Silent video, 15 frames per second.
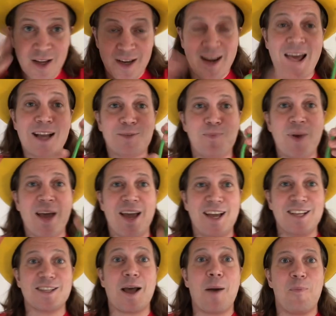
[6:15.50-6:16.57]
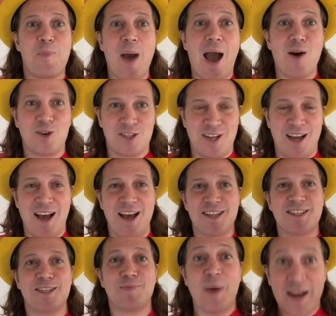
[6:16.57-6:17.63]
Next bit is about
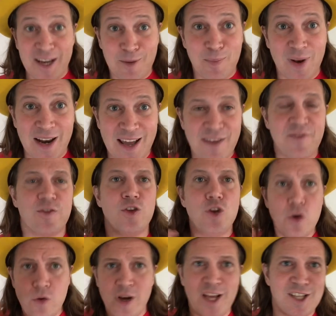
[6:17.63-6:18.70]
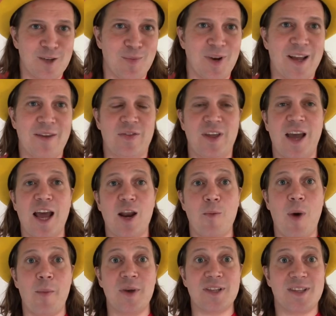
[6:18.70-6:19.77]
suspended belief. You need to believe the
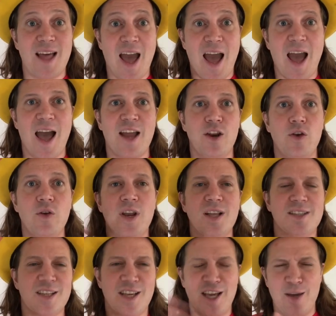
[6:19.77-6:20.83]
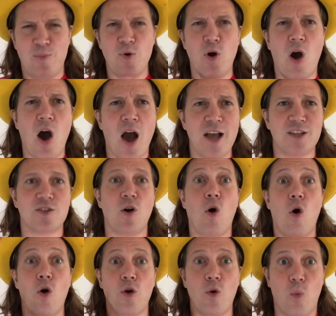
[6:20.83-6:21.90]
edamame is there and you need to keep your eyes
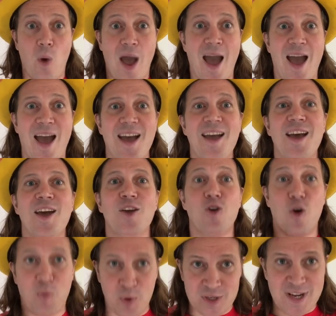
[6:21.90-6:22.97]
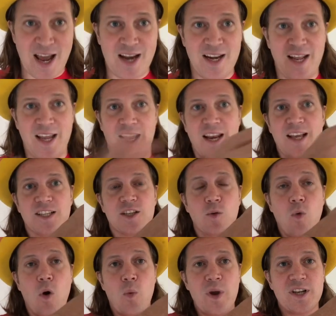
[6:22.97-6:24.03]
on where you're pretending it is. So
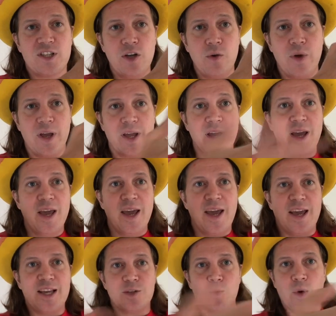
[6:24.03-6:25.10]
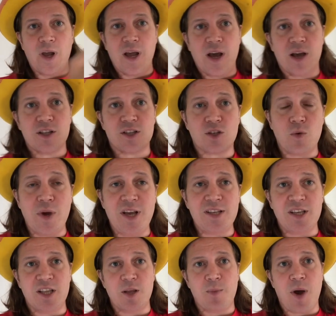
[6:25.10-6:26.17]
what we're doing is we're
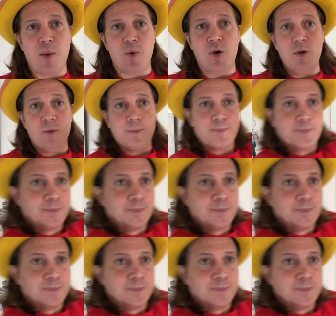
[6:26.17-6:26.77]
squeezing the bubble